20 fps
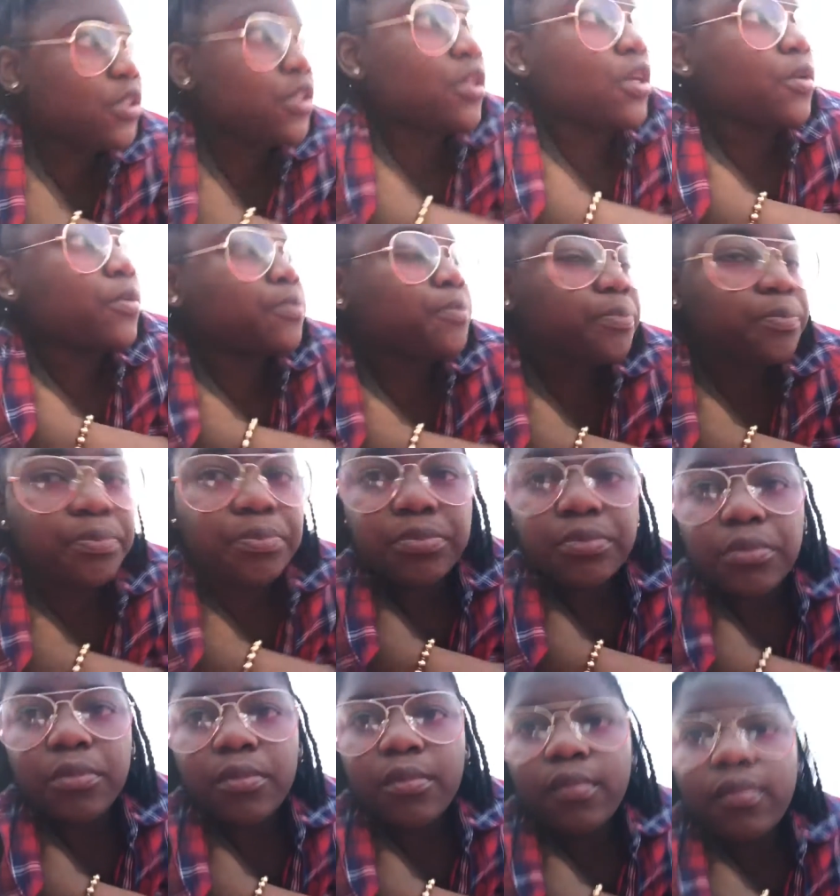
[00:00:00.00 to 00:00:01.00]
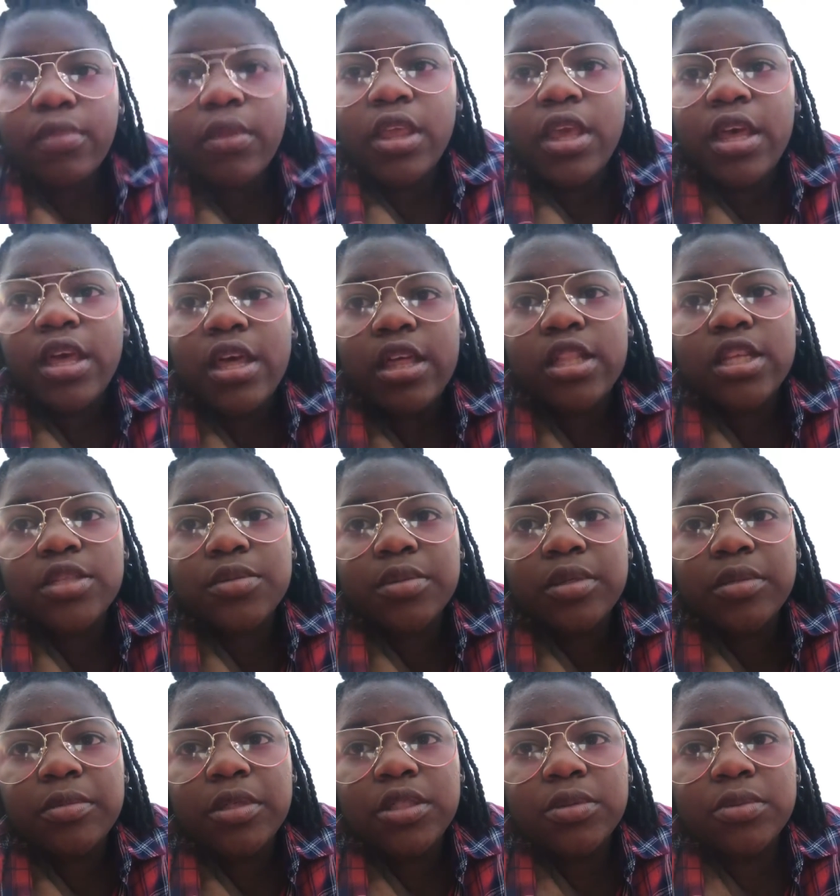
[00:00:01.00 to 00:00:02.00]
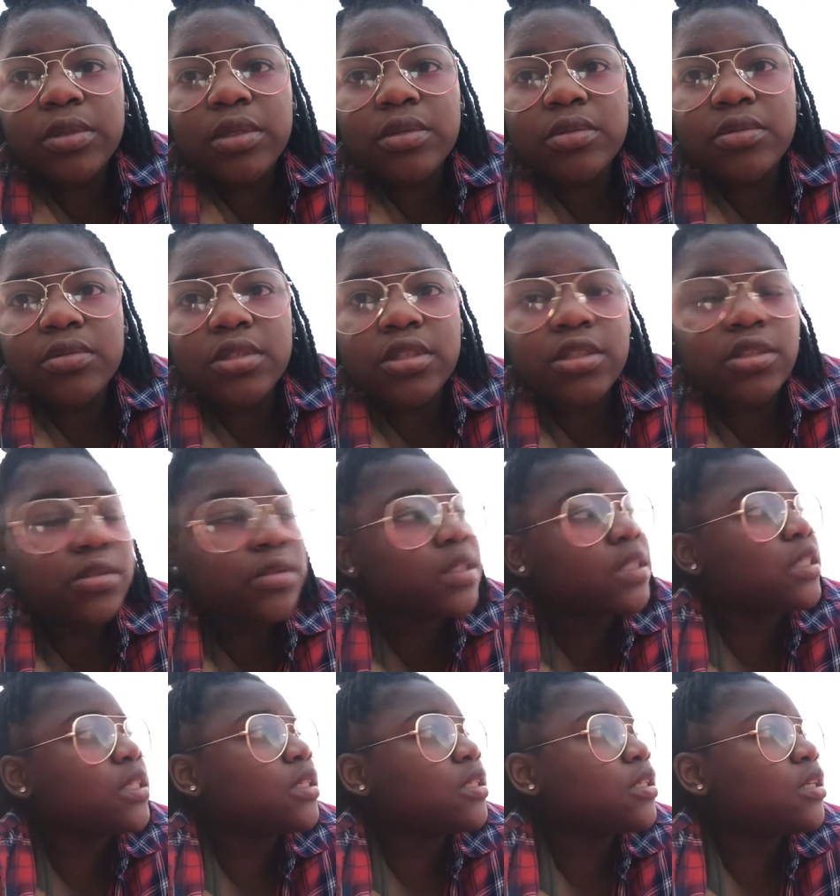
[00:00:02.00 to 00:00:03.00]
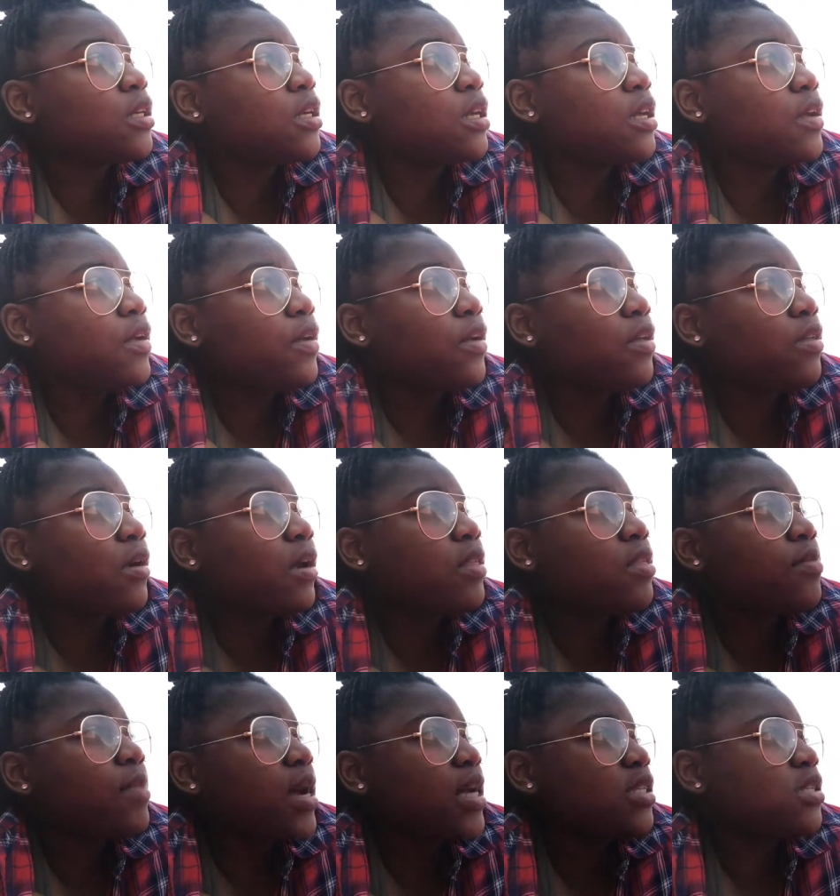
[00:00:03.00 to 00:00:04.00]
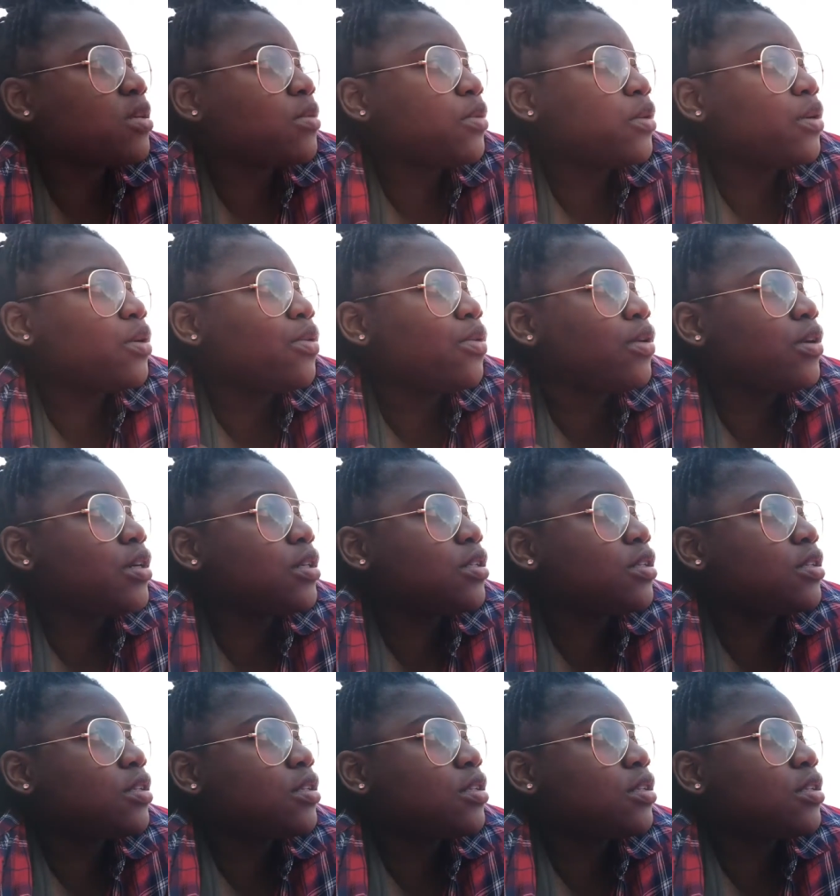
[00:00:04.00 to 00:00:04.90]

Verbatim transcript: So that's pretty much what we're doing. They're at the basketball court.